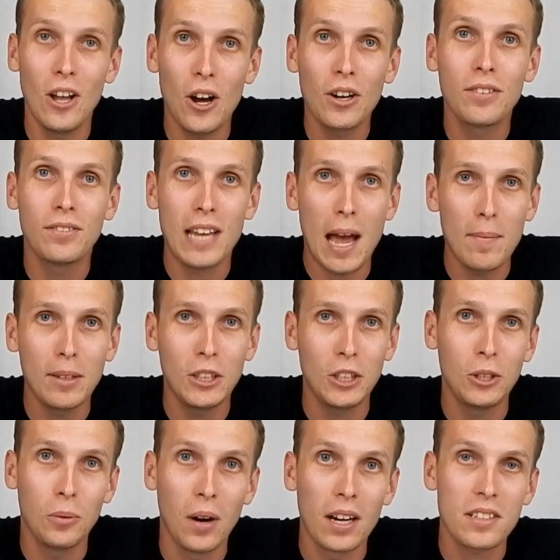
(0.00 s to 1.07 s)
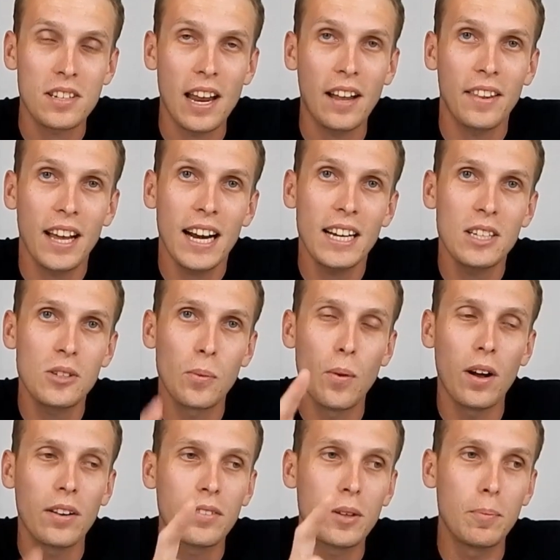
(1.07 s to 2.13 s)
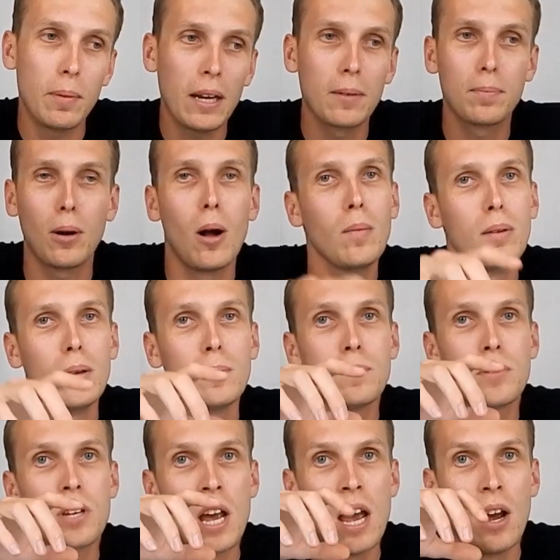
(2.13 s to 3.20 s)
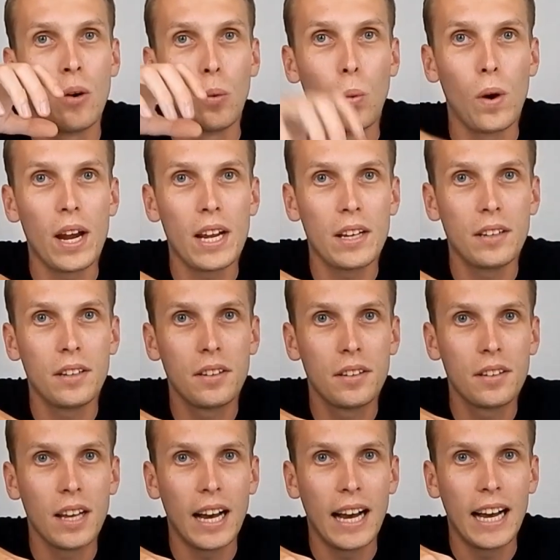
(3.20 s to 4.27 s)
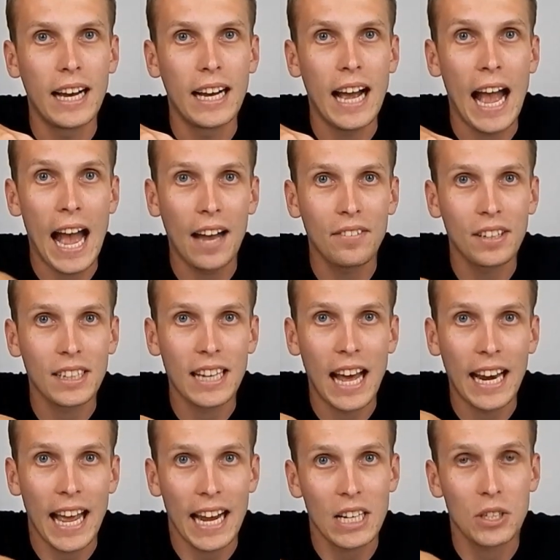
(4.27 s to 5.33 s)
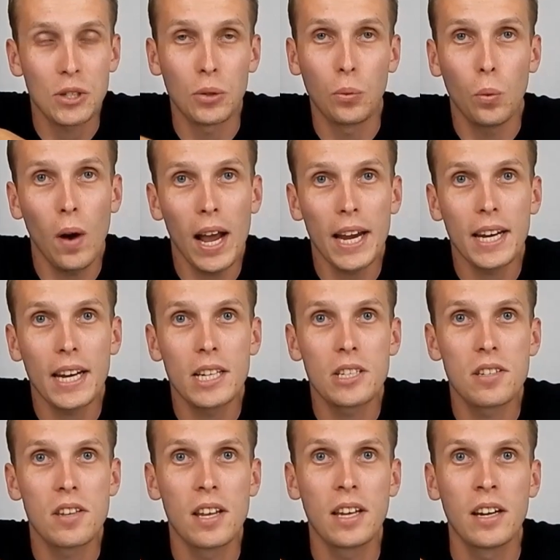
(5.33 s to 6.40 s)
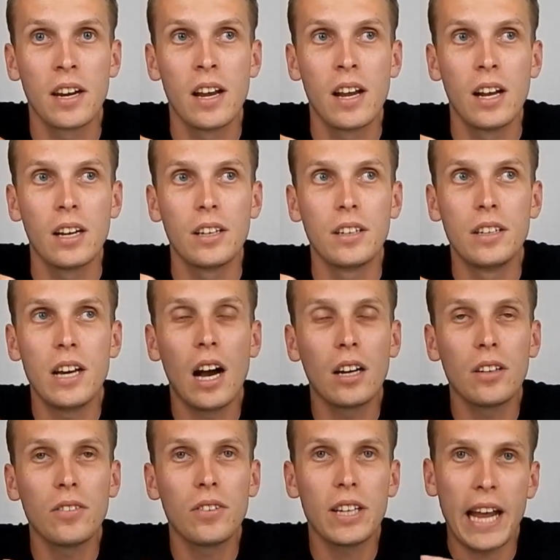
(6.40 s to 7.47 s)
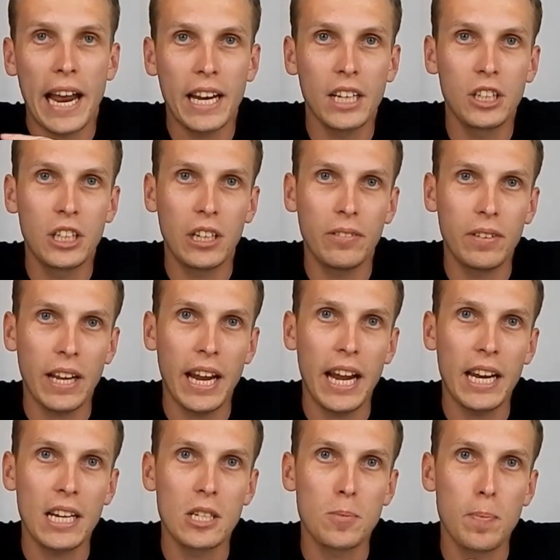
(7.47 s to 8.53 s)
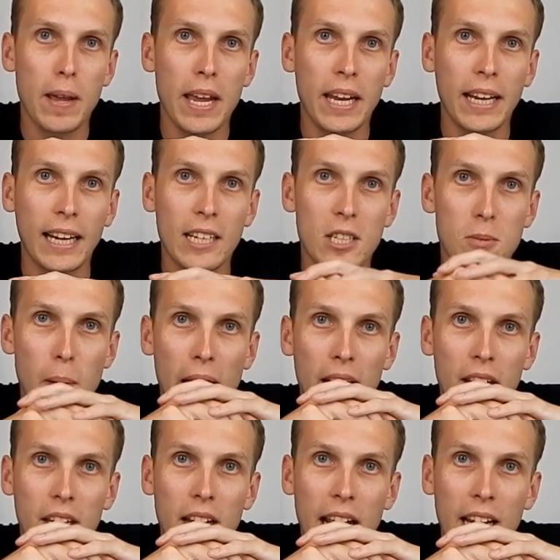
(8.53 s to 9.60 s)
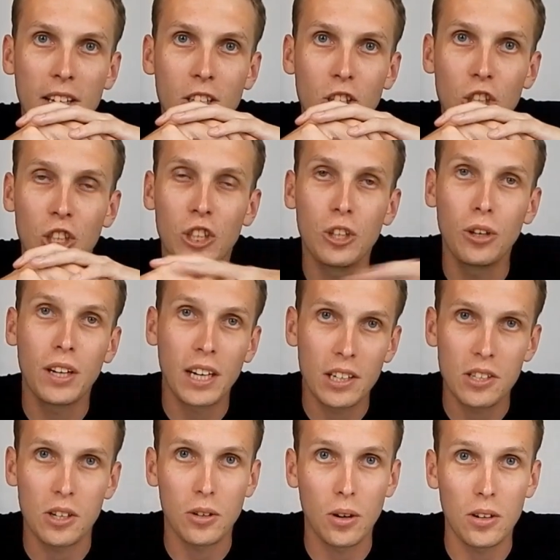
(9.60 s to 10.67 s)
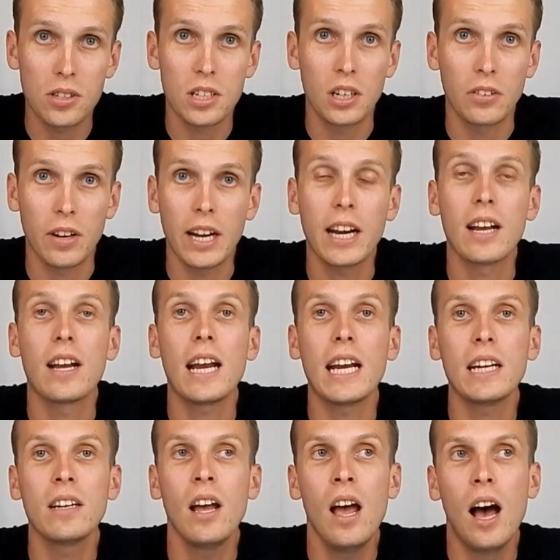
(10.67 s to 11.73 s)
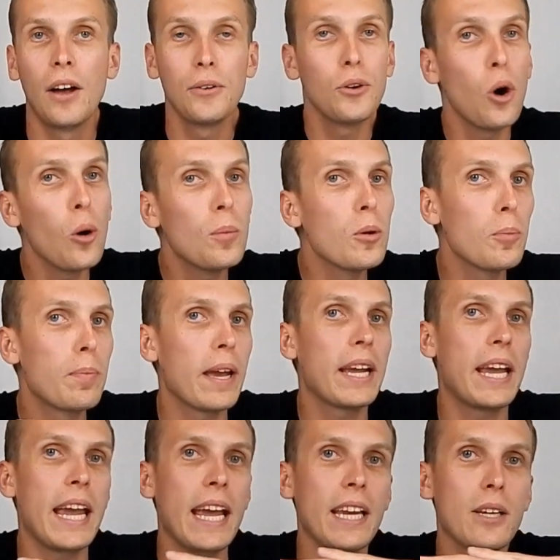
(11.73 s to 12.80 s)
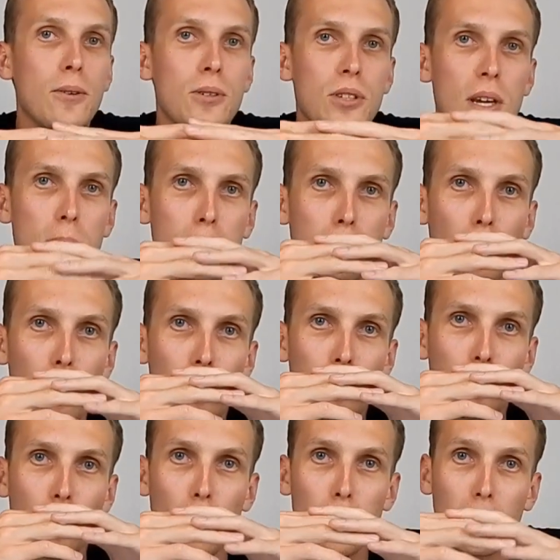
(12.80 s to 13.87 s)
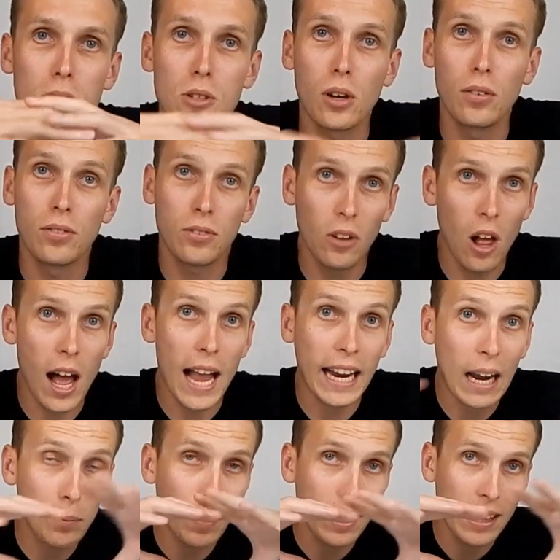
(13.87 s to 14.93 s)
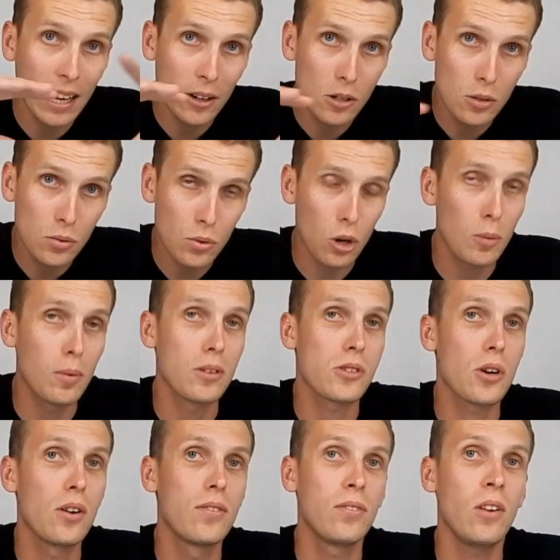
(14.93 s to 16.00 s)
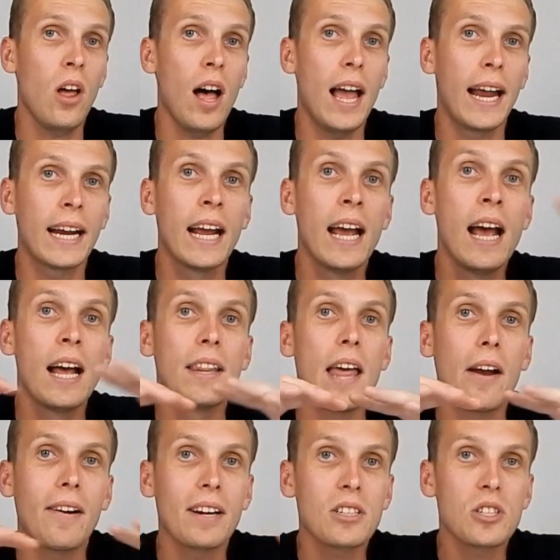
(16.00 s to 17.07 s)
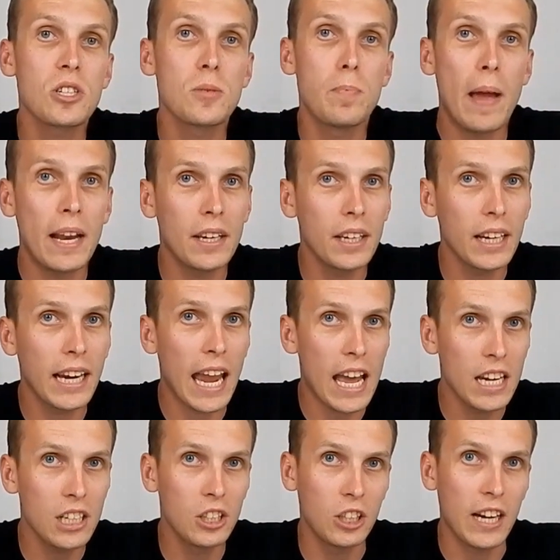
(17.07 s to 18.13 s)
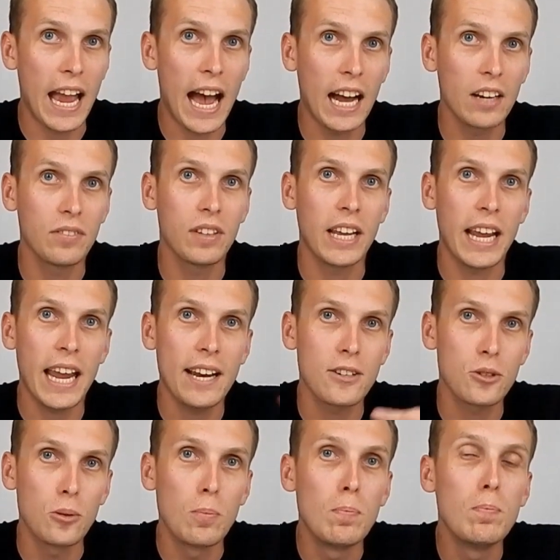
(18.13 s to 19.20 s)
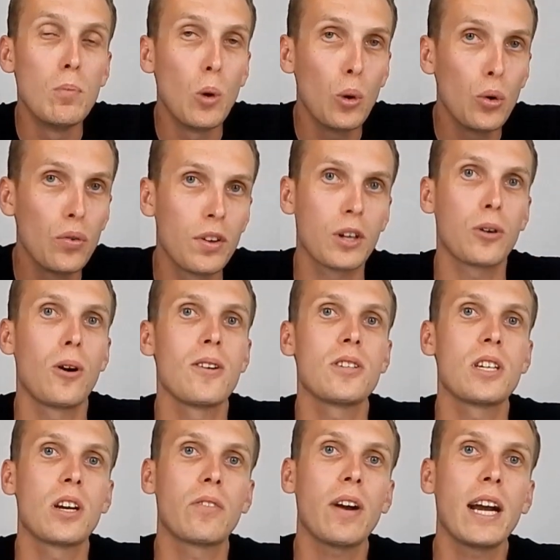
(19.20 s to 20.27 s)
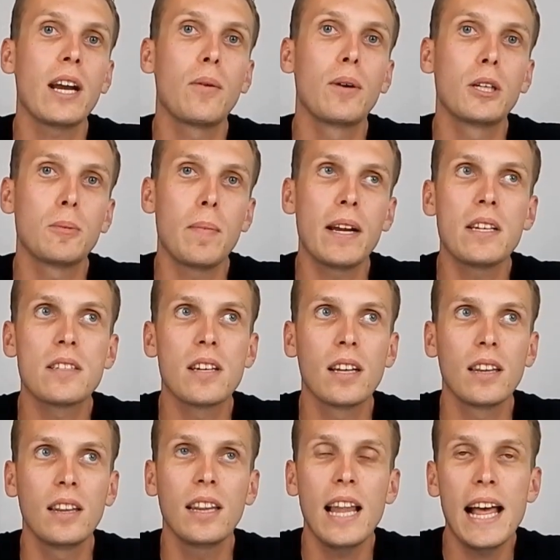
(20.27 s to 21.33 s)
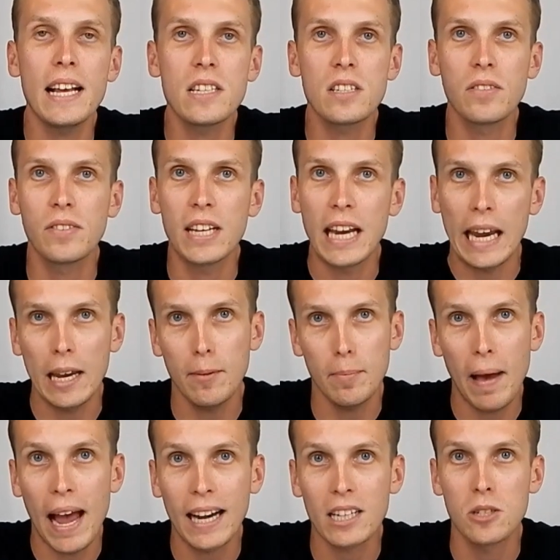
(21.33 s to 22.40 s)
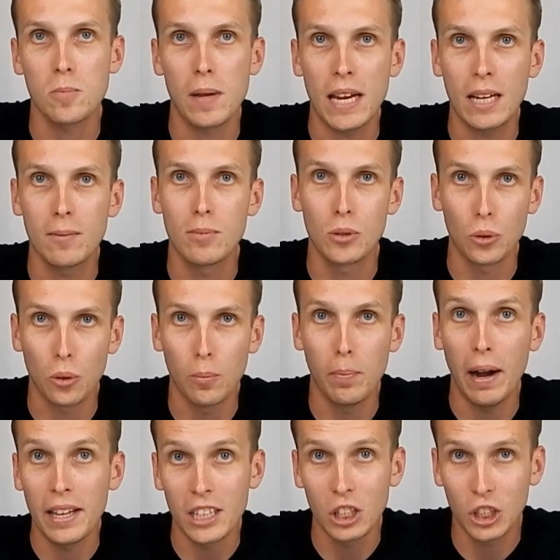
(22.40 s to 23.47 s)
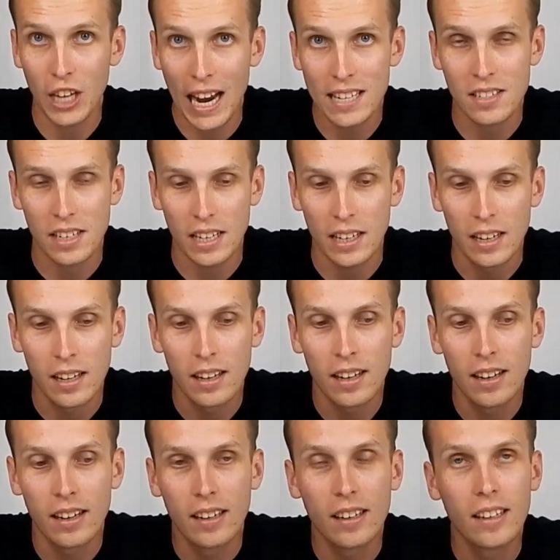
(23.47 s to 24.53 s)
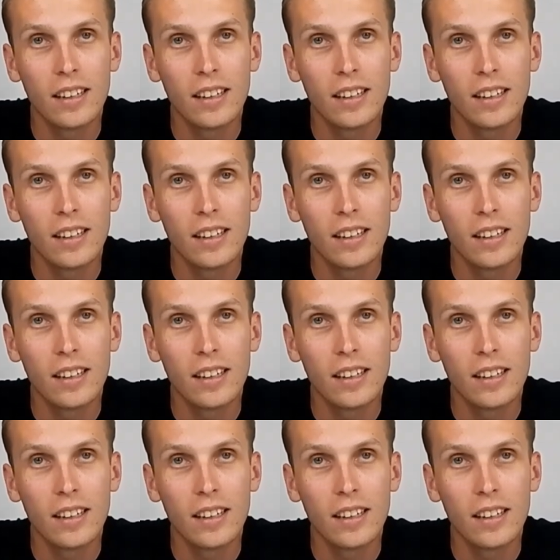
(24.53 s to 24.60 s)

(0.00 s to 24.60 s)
a lot of damage to us. Now, that is one of the big problems with uh, having that extra weight, is that none of the energy of the hit is being expended in shooting us across the arena. In a normal big hit, you'll see both robots go flying, and when those robots go flying, they're expending energy out of the hit to move across the arena, which means that less of the impact is being absorbed by the chassis.